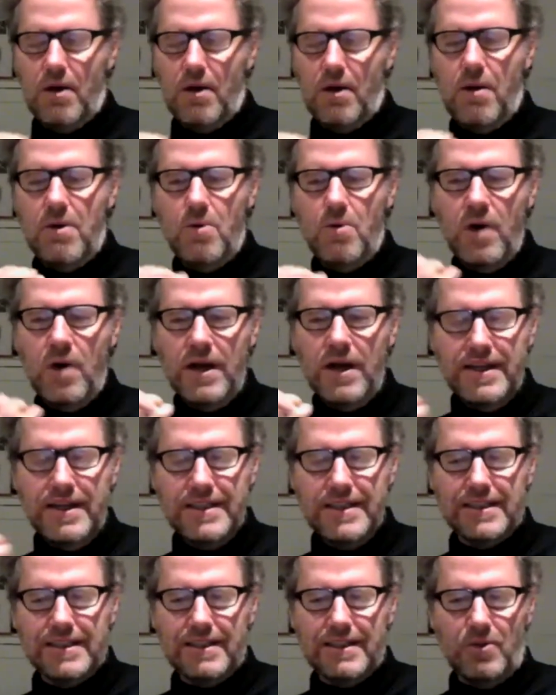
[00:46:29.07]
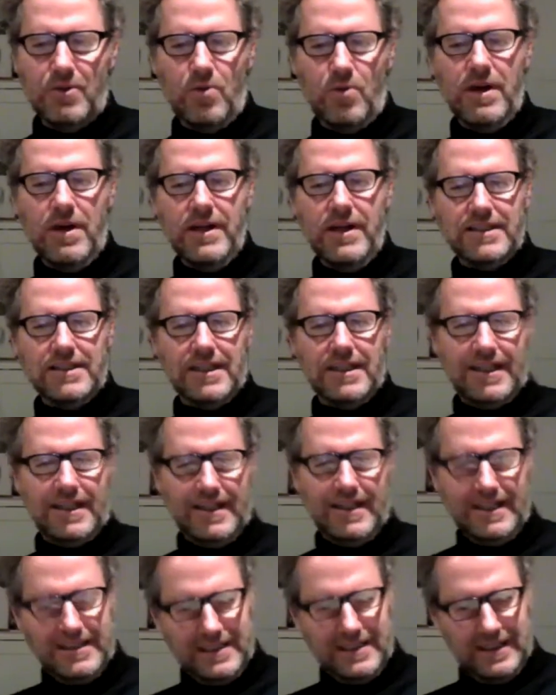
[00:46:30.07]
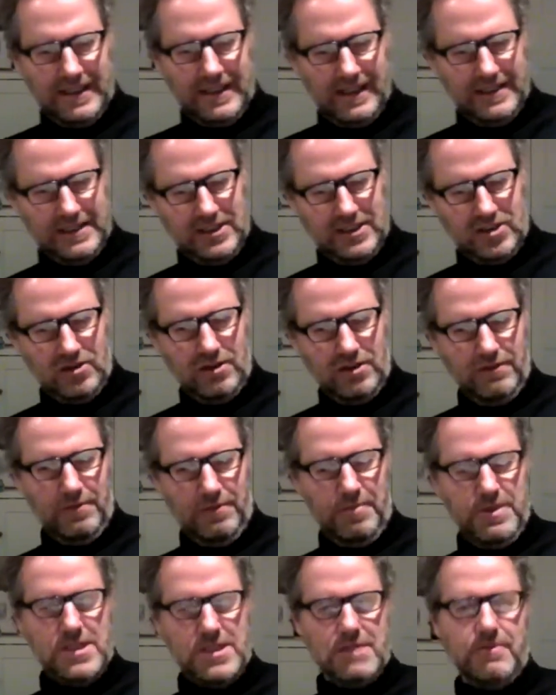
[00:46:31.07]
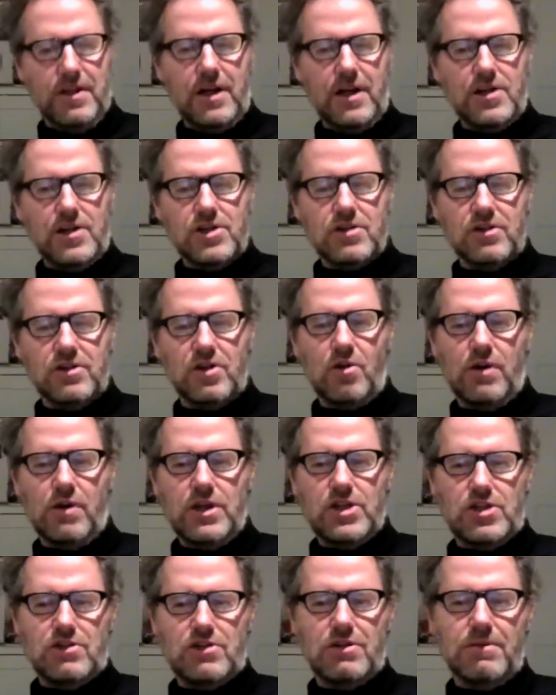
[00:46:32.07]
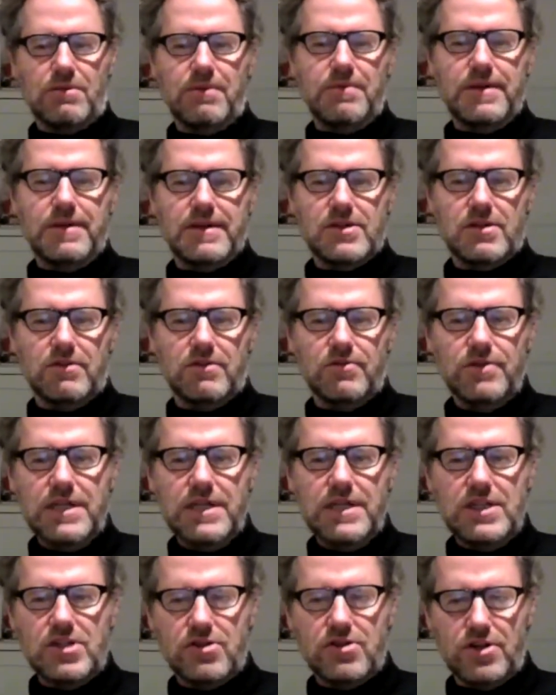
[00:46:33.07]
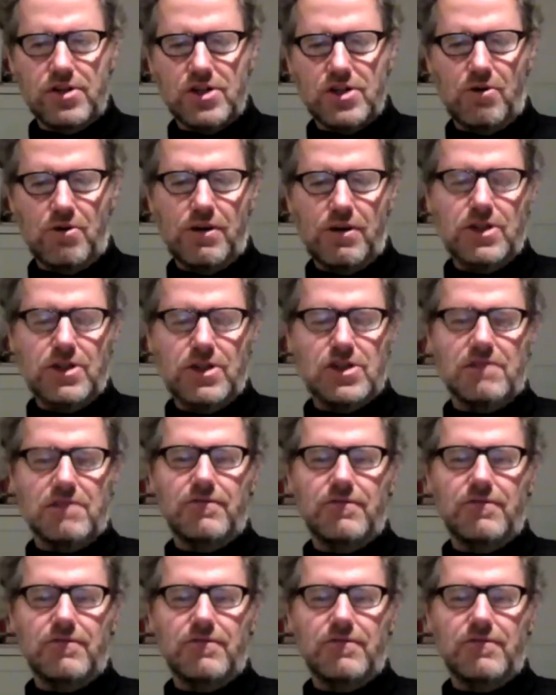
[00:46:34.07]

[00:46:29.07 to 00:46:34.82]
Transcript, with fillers: Oh, one is one is a is a is a sort of epistemological question, or maybe as a research question,